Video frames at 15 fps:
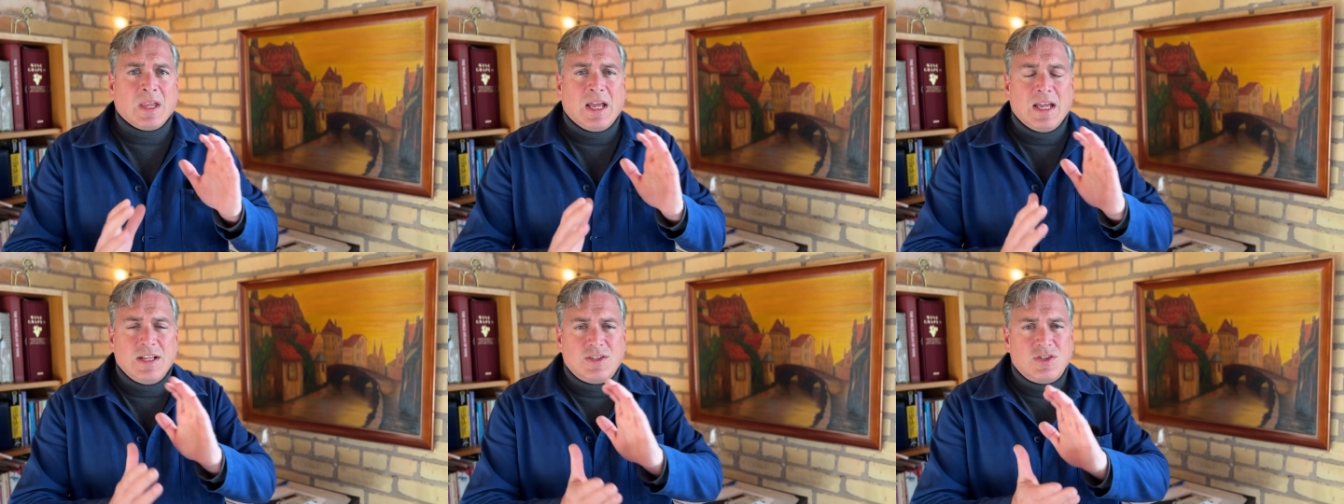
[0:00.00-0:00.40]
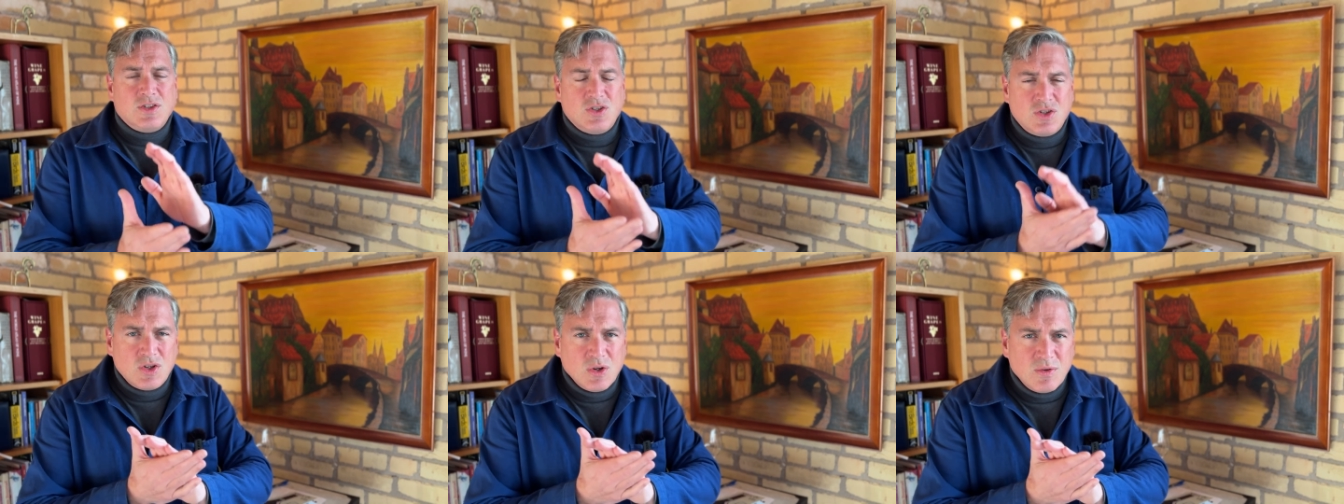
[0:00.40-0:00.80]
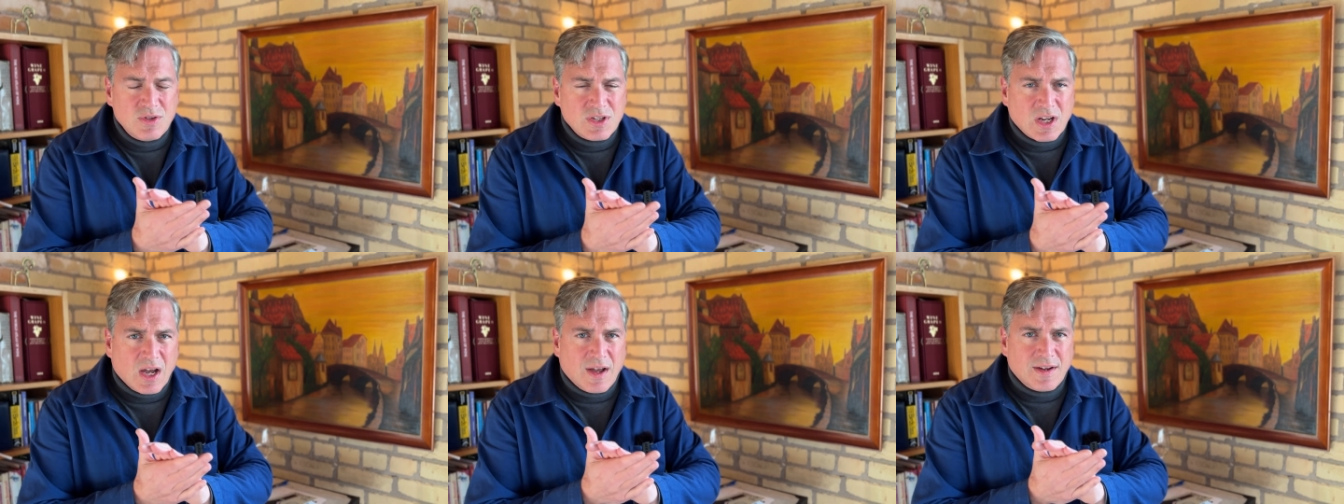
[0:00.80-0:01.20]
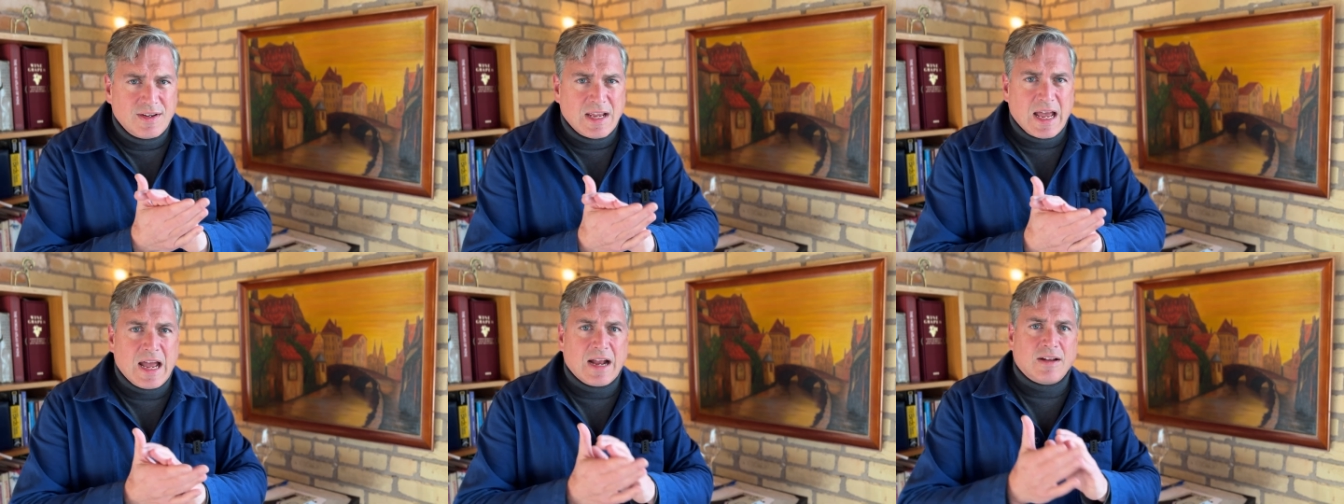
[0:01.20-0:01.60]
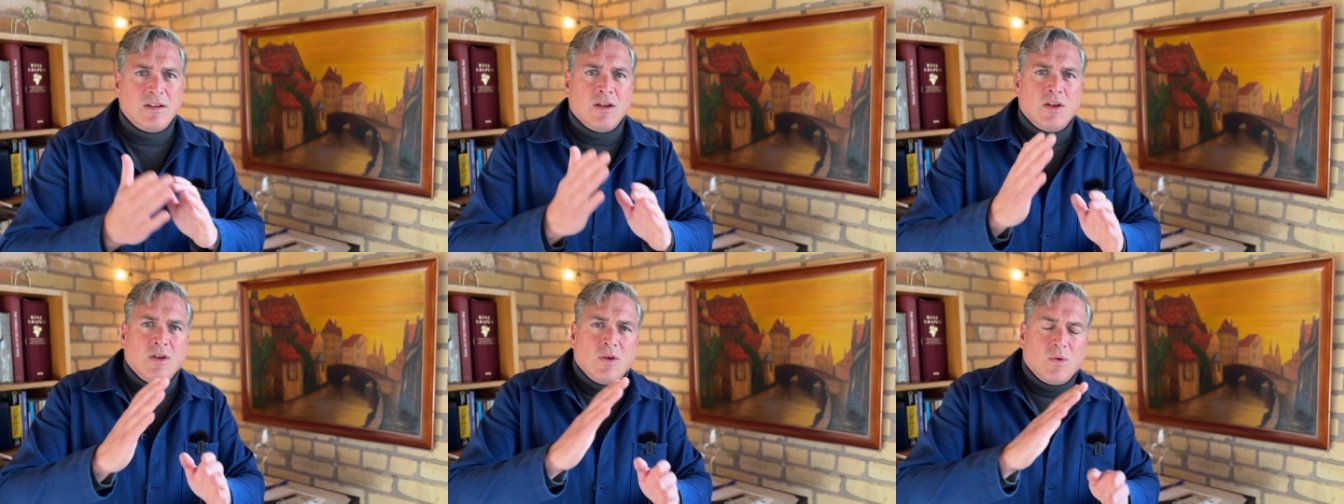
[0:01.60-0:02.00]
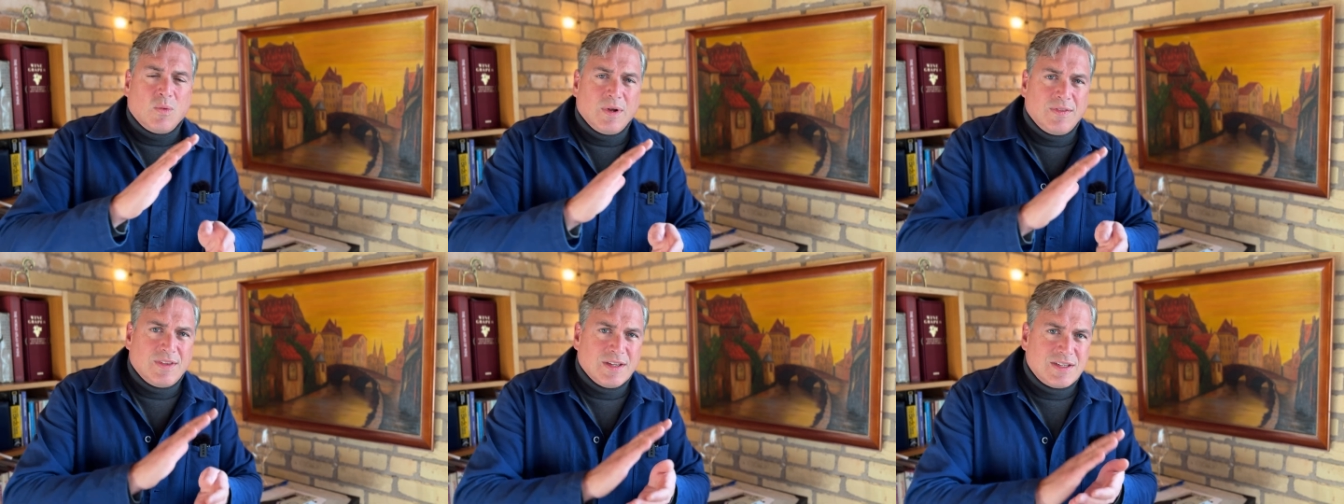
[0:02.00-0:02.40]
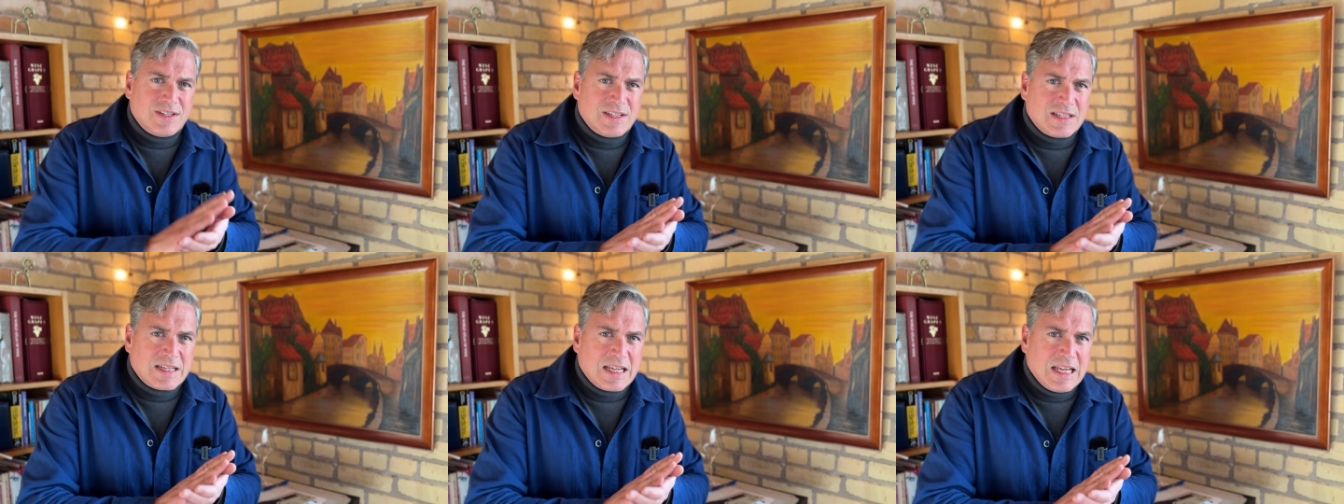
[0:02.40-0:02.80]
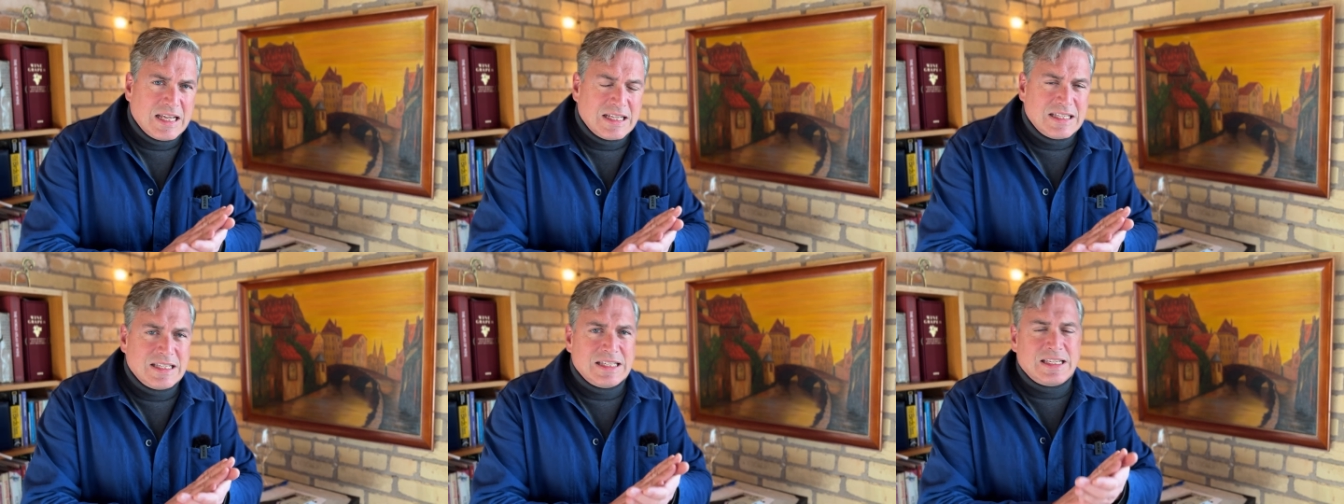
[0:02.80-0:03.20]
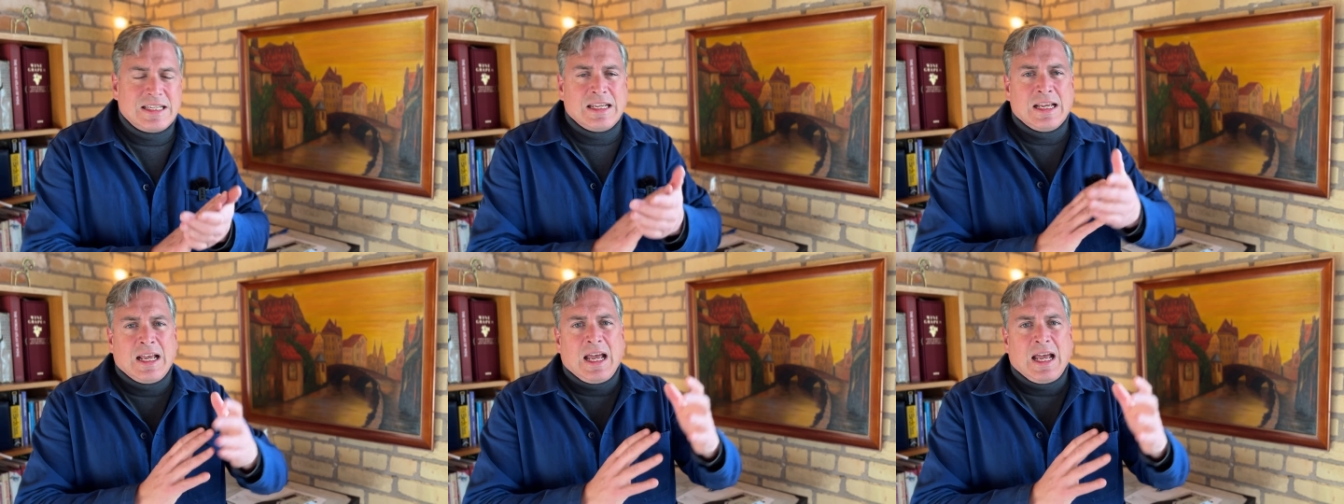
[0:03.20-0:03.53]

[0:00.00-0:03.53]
It's juice contact with the skins,